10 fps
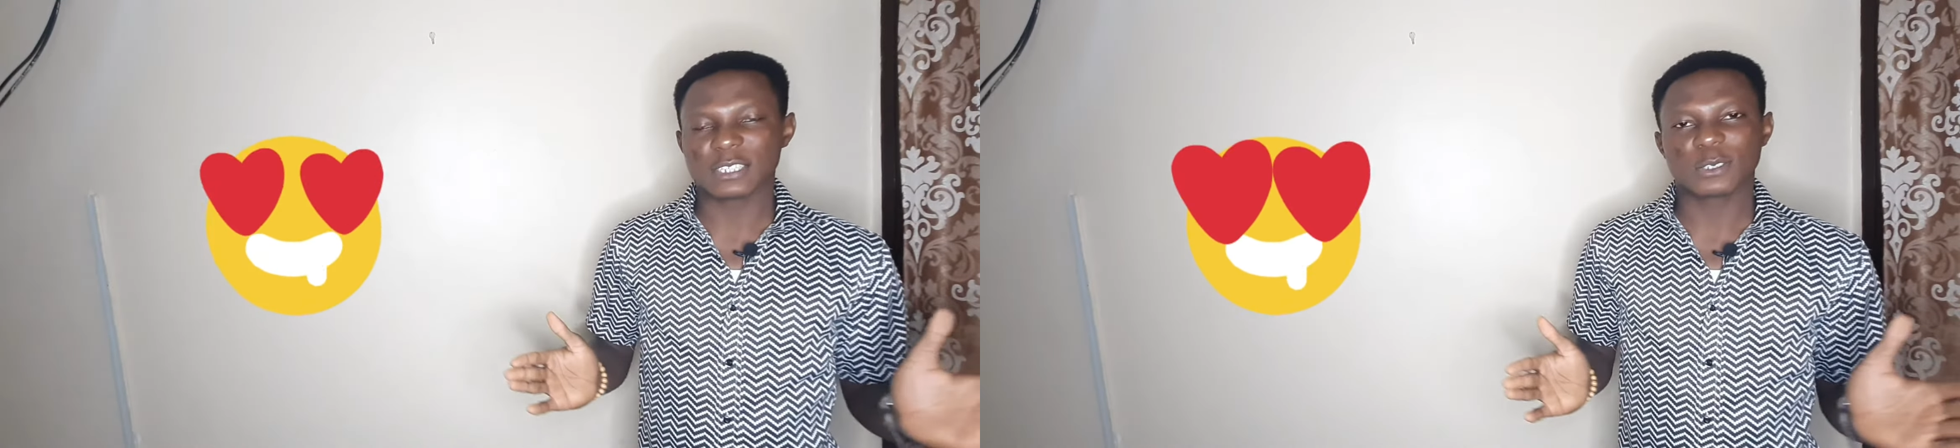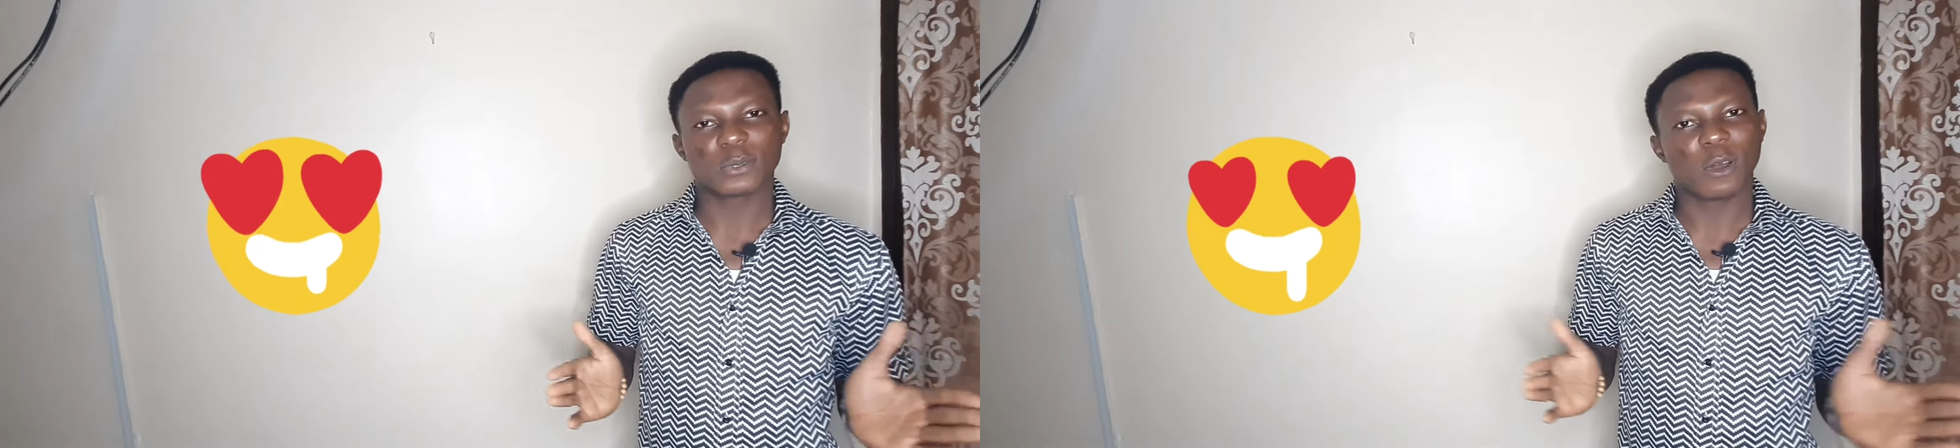
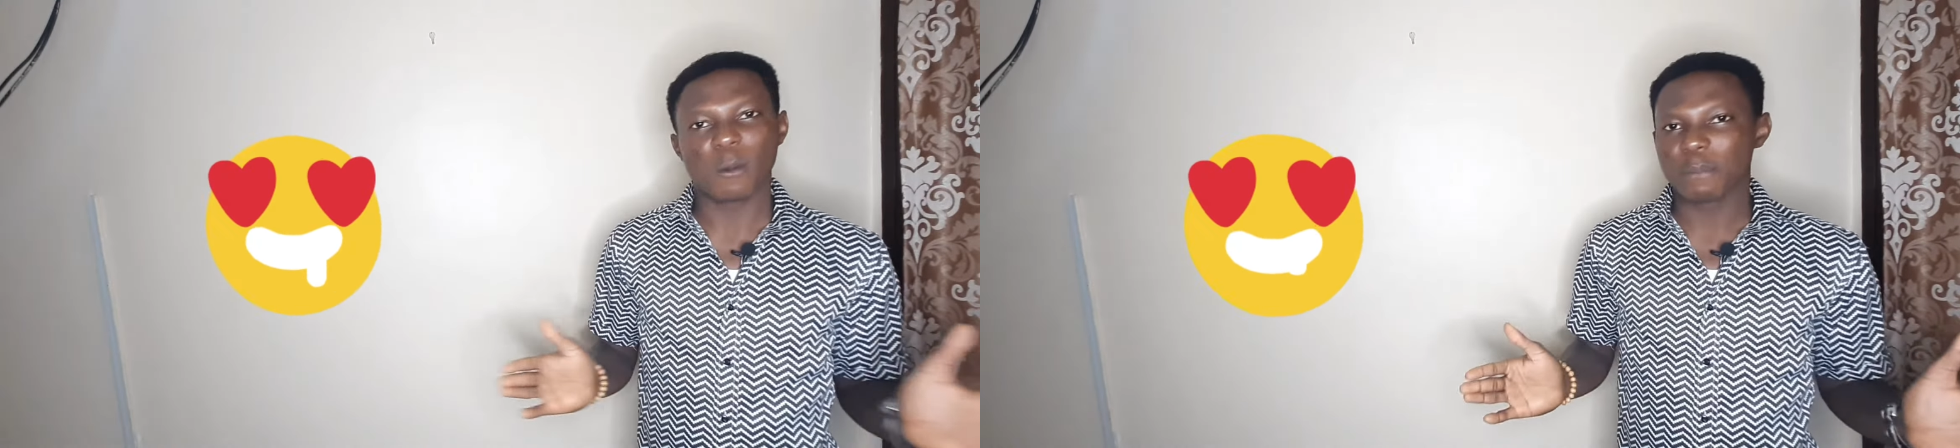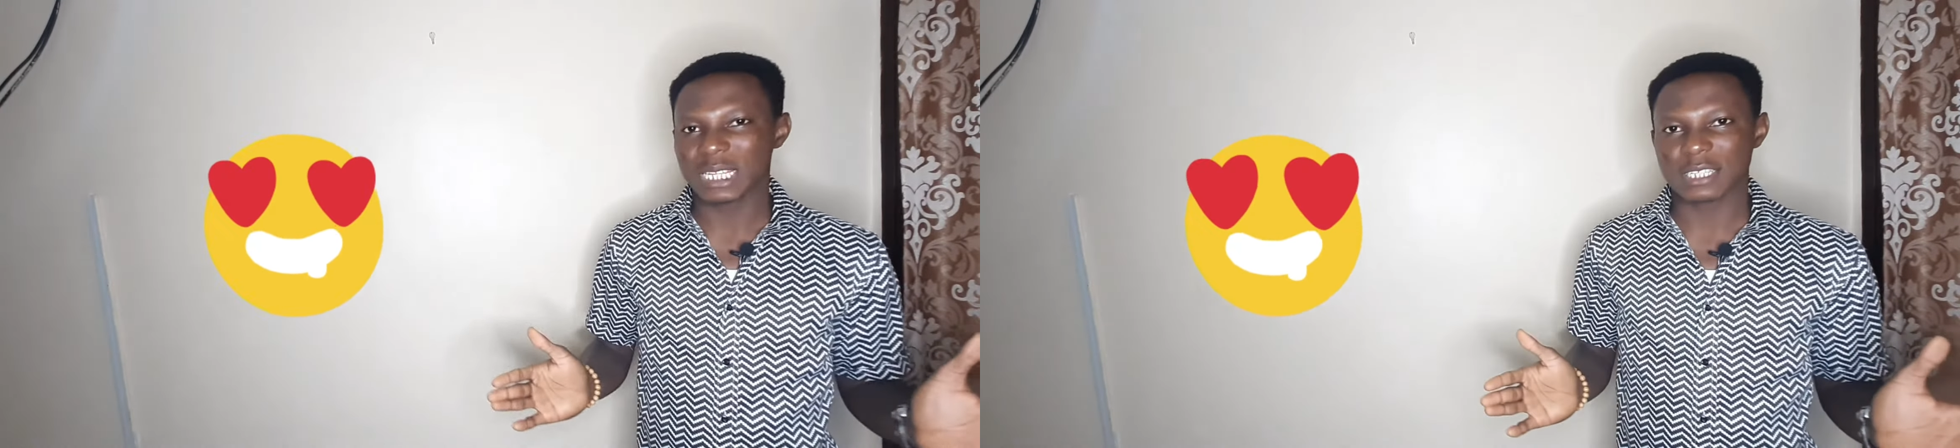to all
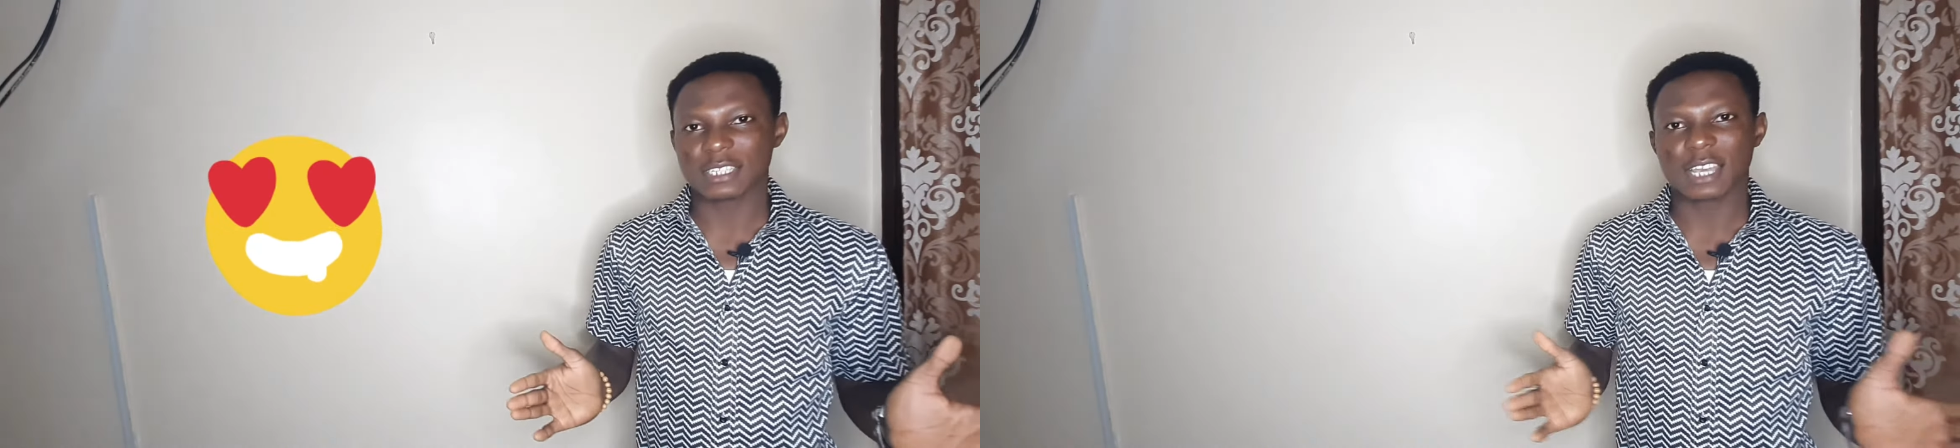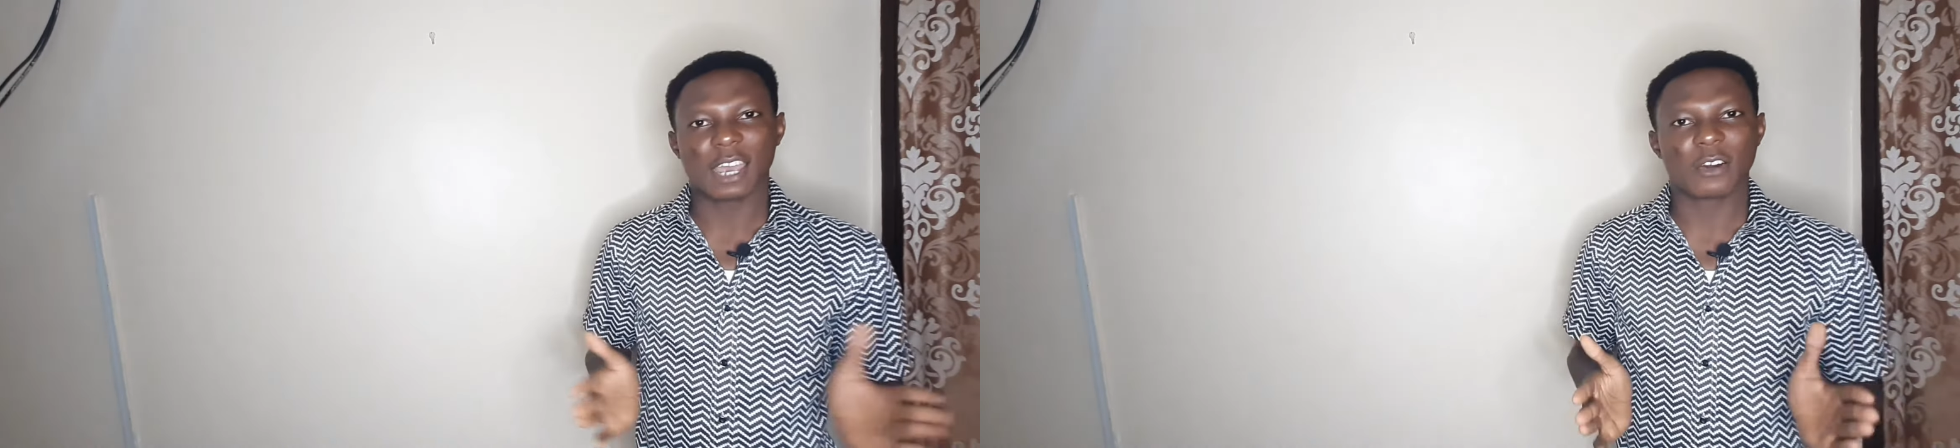
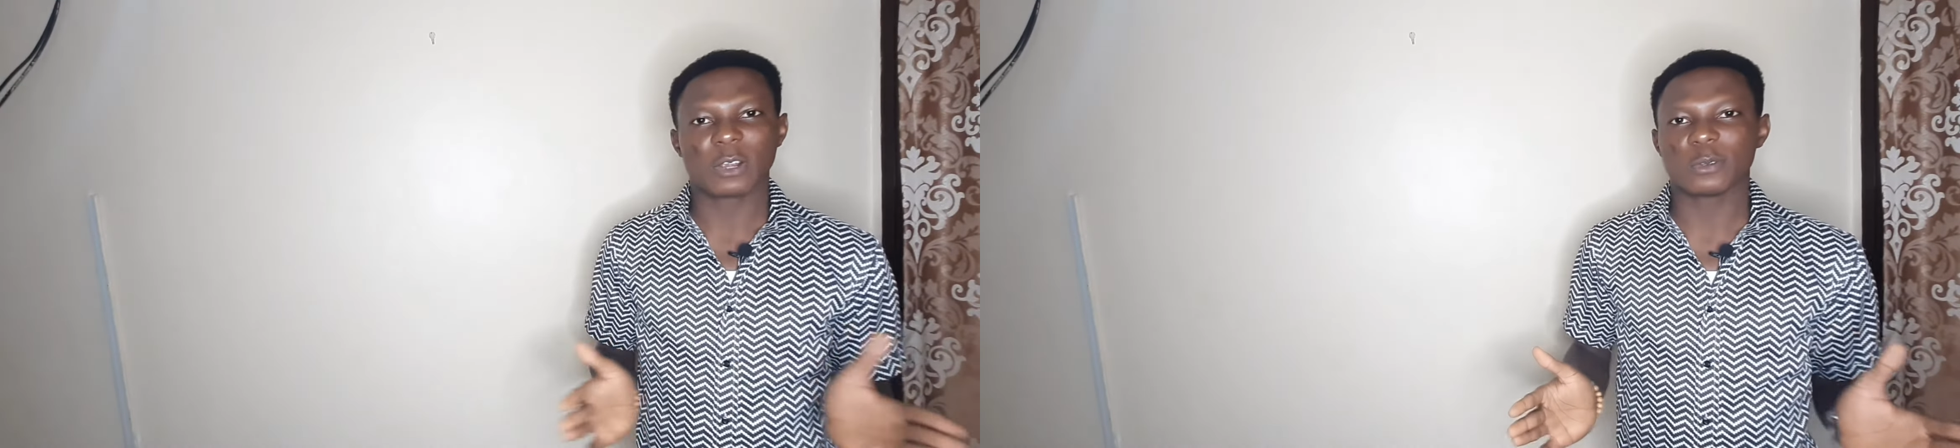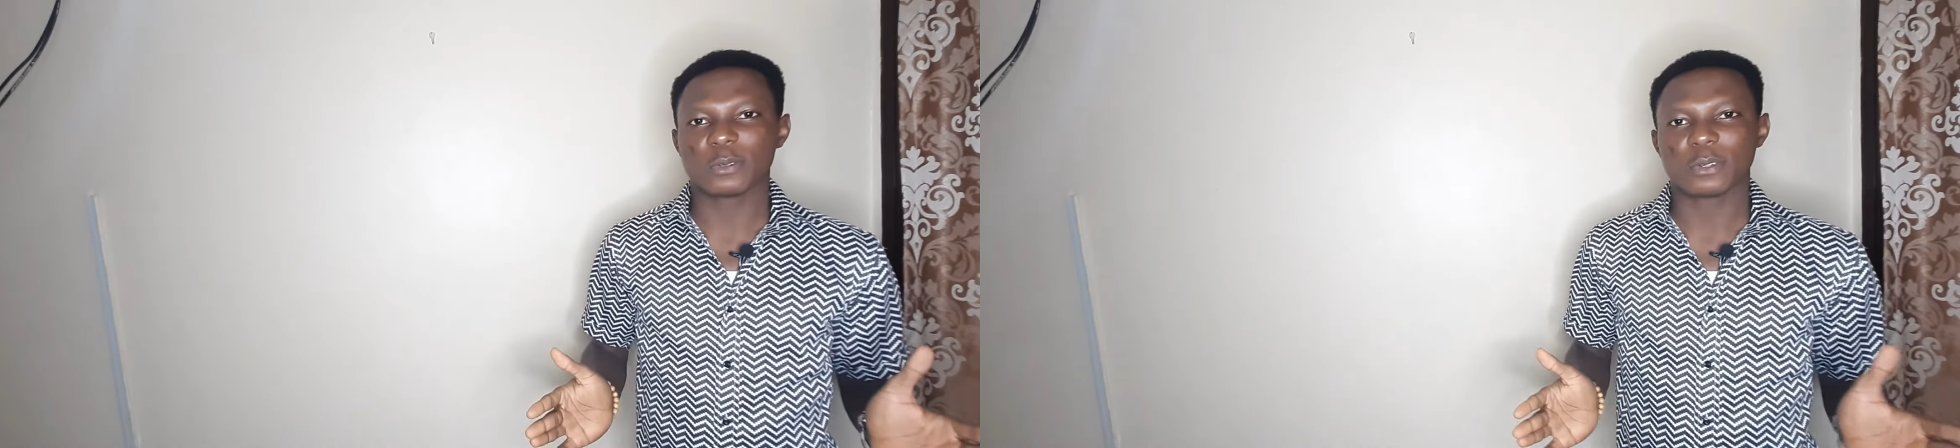persons
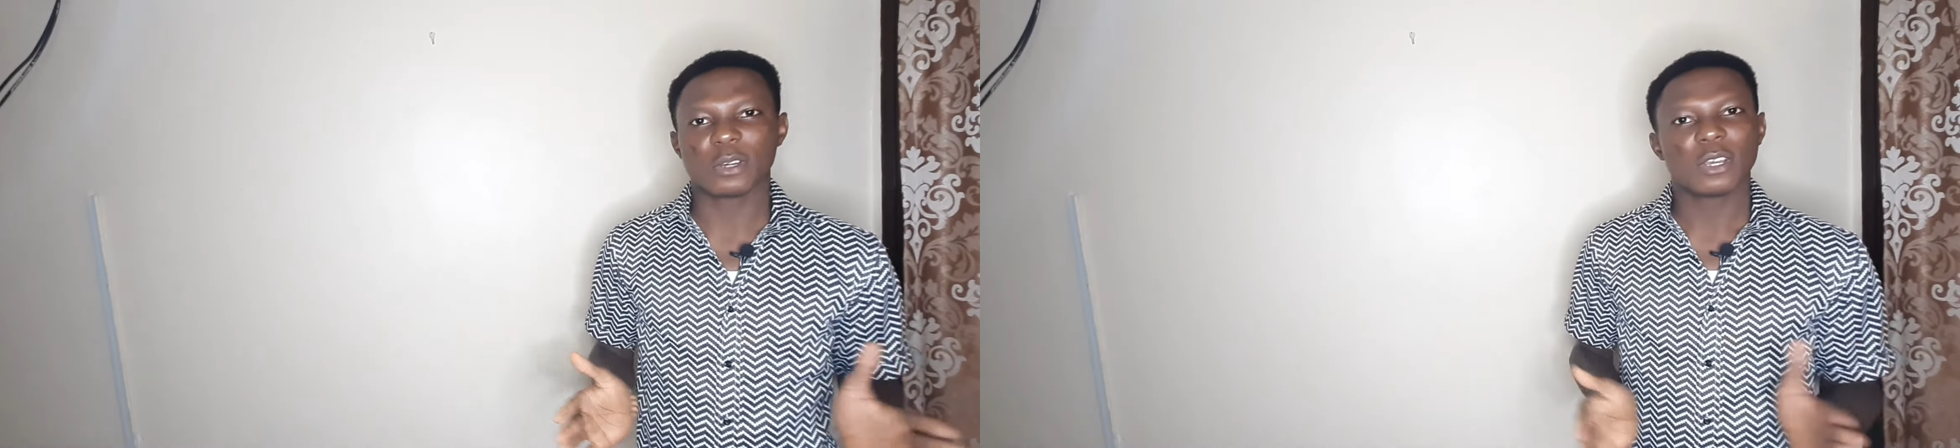around you.